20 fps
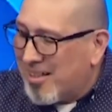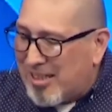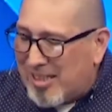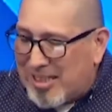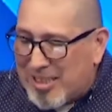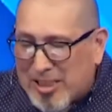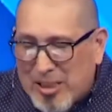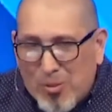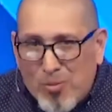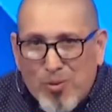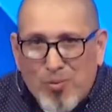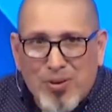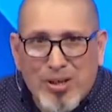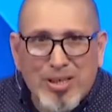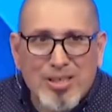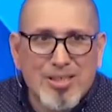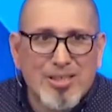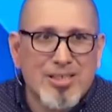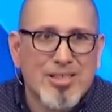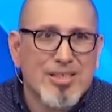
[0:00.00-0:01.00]
And some of
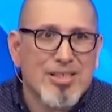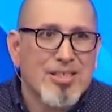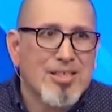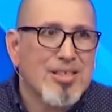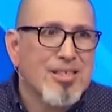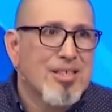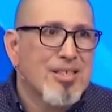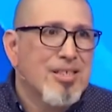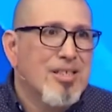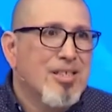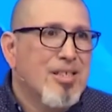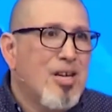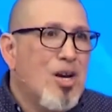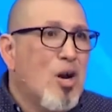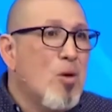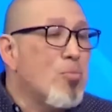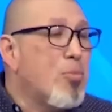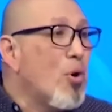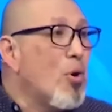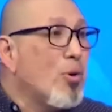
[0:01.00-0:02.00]
us,
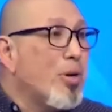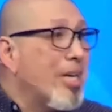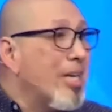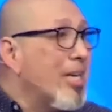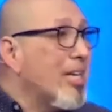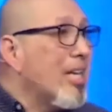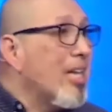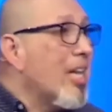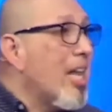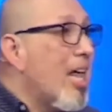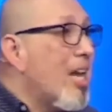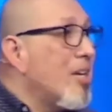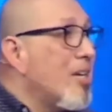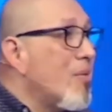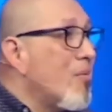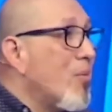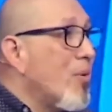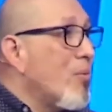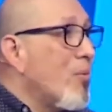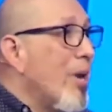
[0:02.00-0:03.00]
are broken in a lot of
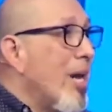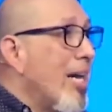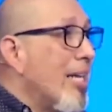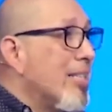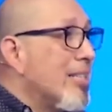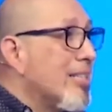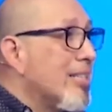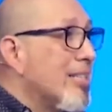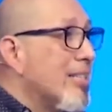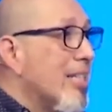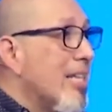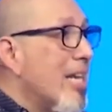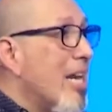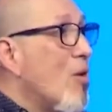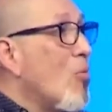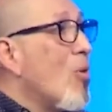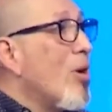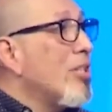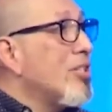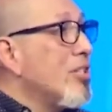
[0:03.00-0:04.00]
different ways. And I
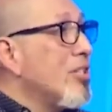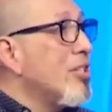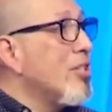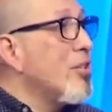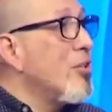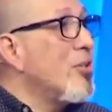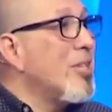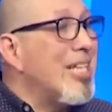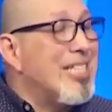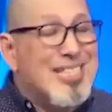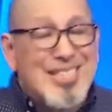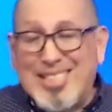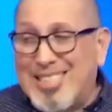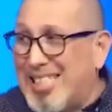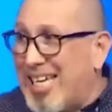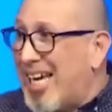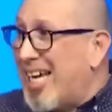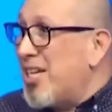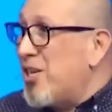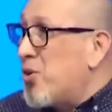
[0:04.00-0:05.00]
want you to know that
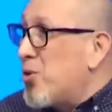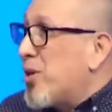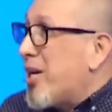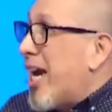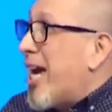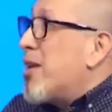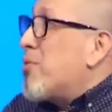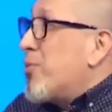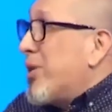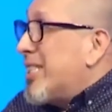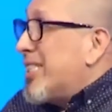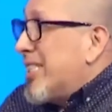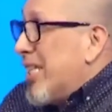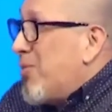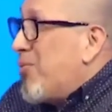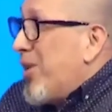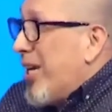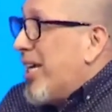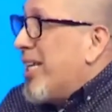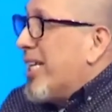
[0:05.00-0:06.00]
today you can
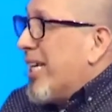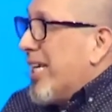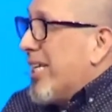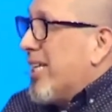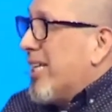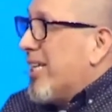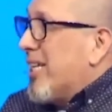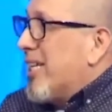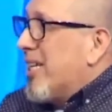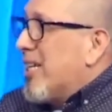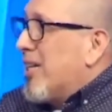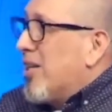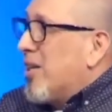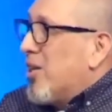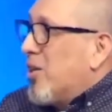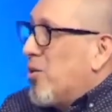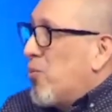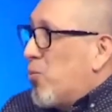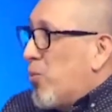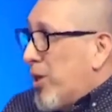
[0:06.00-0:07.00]
receive healing
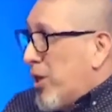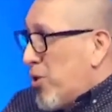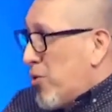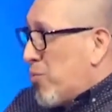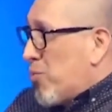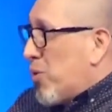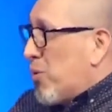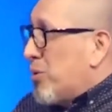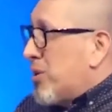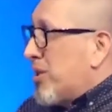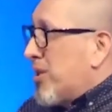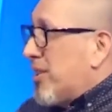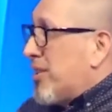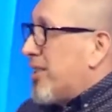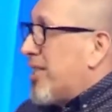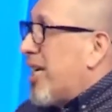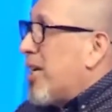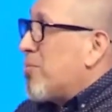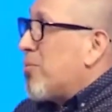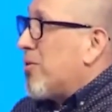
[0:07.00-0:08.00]
when you approach this
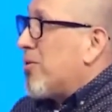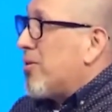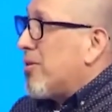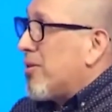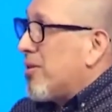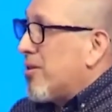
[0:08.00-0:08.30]
table.